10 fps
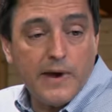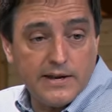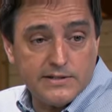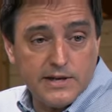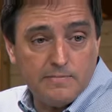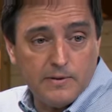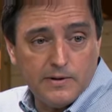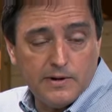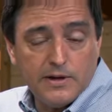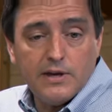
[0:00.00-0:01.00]
paint a
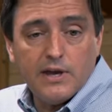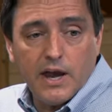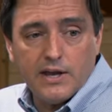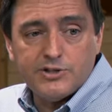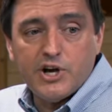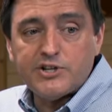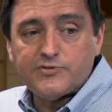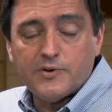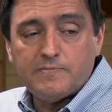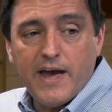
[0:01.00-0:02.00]
sample and
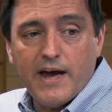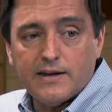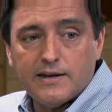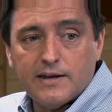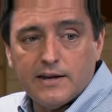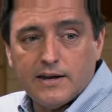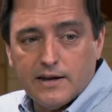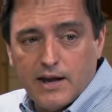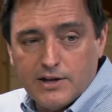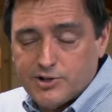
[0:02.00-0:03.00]
judge from that
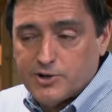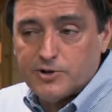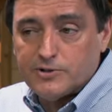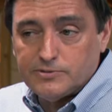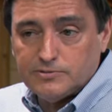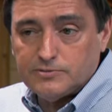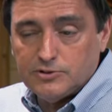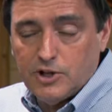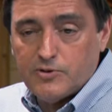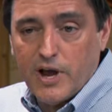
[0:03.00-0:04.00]
at your
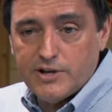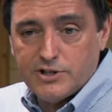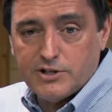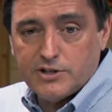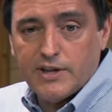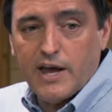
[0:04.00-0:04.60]
location.